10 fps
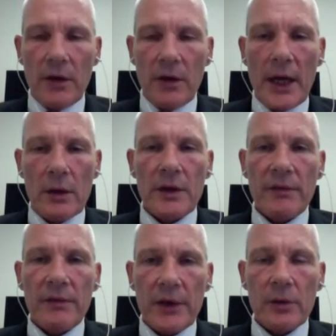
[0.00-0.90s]
you cannot
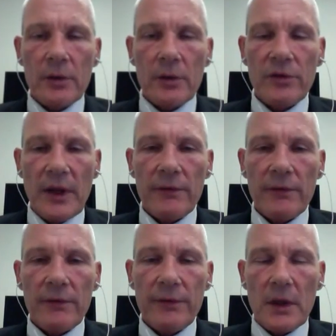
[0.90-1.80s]
defend yourself
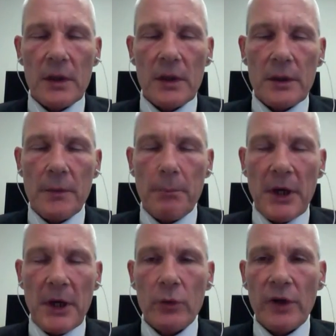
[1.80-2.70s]
by
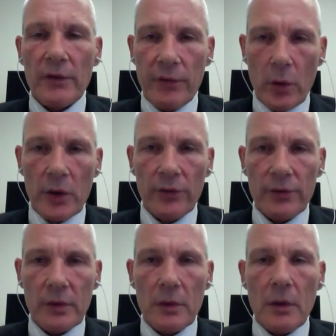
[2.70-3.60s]
using force,
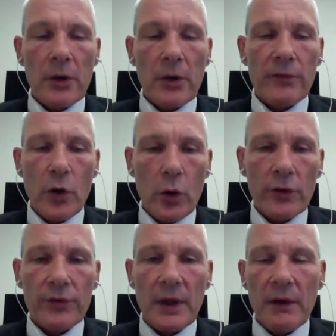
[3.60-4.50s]
but of course,
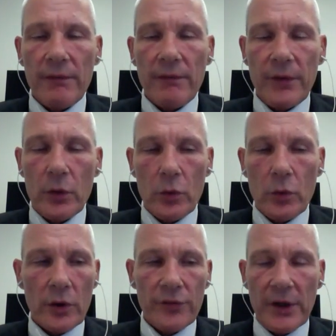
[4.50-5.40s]
if you
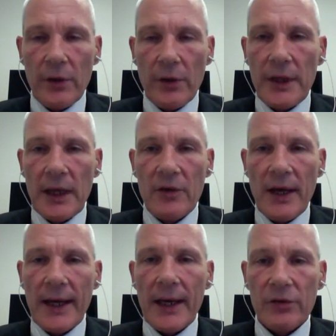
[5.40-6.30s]
consider the
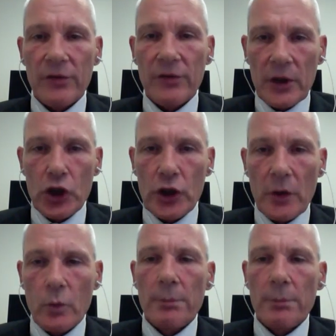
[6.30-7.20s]
attack as such, it
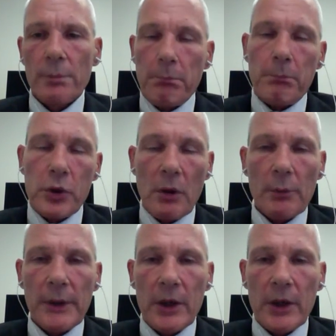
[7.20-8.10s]
would probably
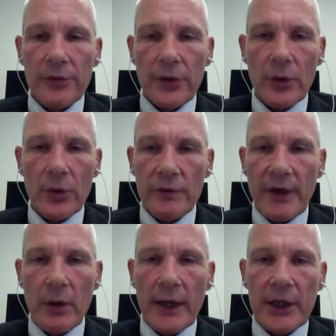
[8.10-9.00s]
constitute a
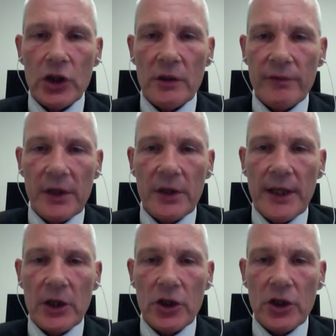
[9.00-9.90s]
violation of
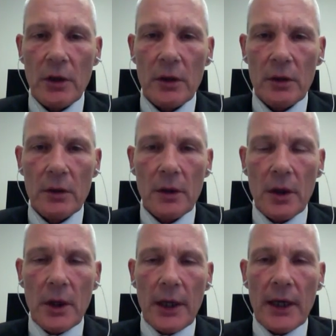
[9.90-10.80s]
international law,
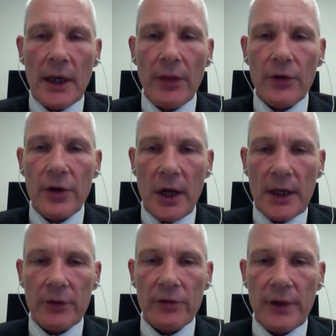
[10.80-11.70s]
and the
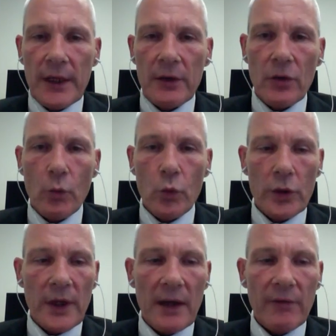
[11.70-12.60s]
target state would
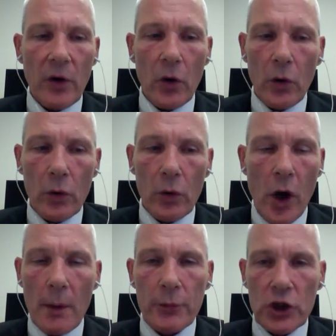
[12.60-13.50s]
have all
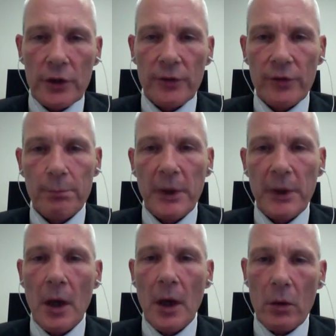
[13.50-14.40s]
options
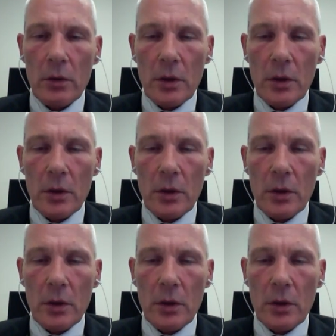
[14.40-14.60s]
below